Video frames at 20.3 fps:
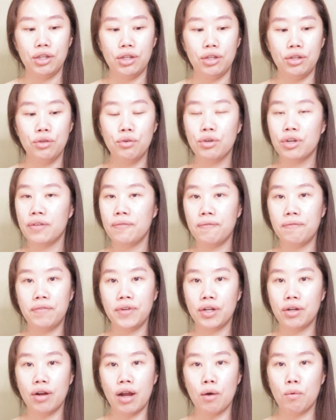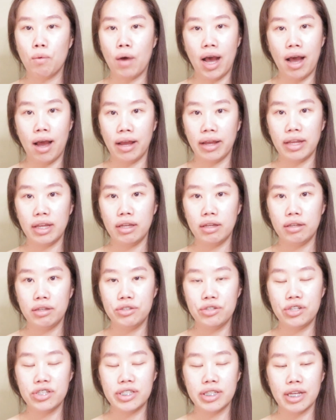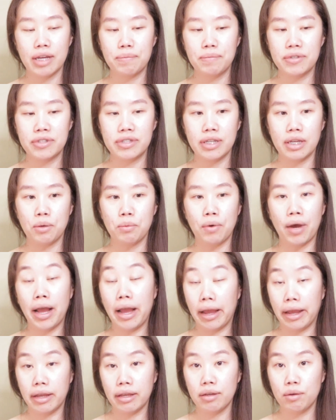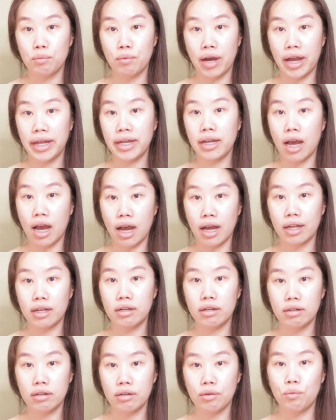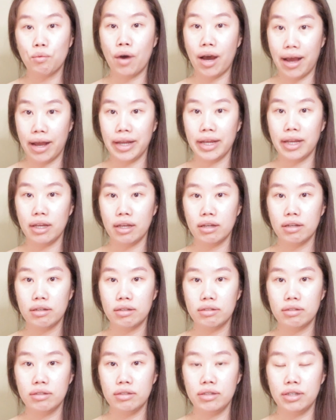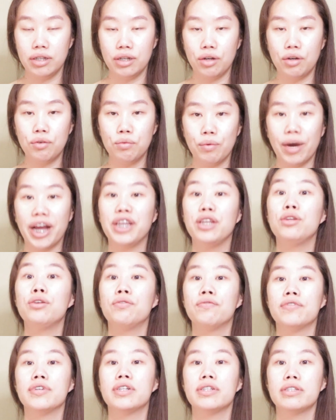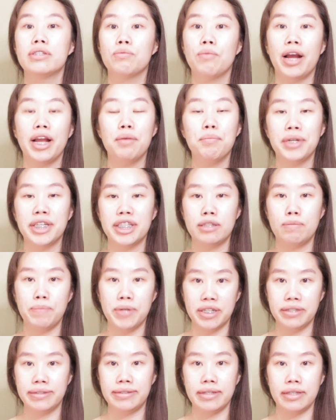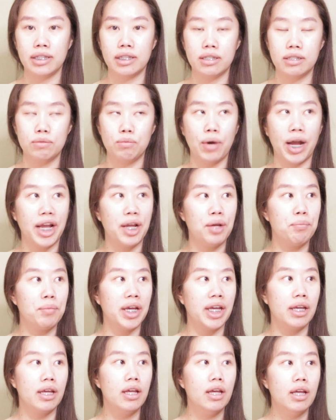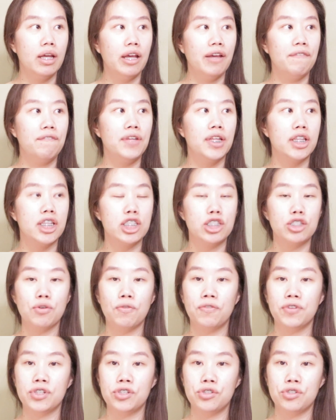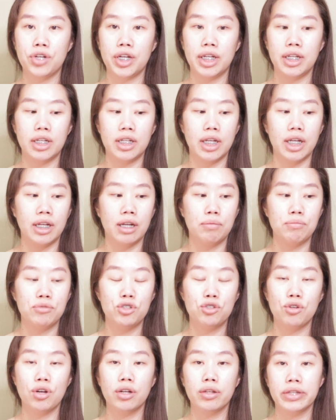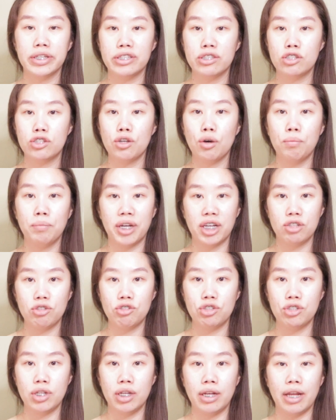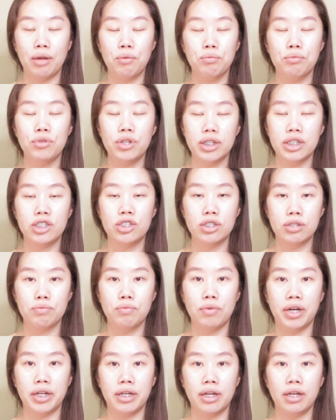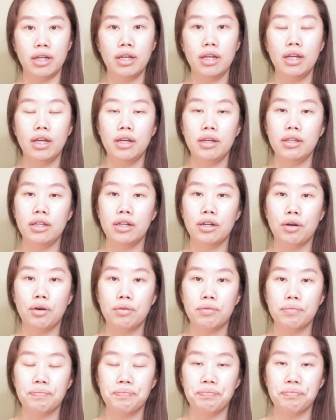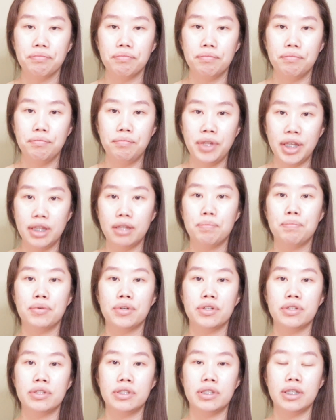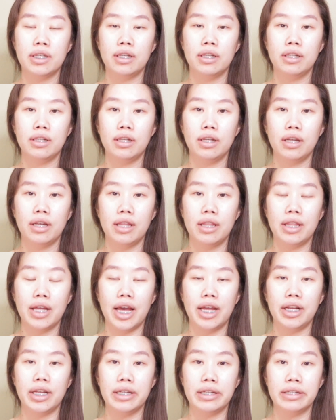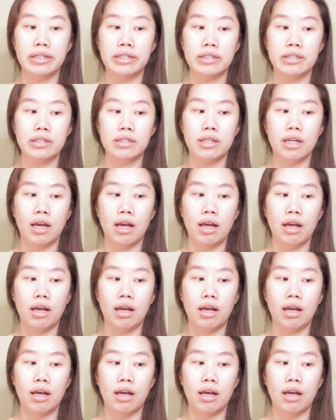you couldn't figure out why. You just kept saying, why God, why? Why universe? Why am I experiencing this? Why am I feeling so frustrated and I'm struggling so much? And I really just want to, be the person that is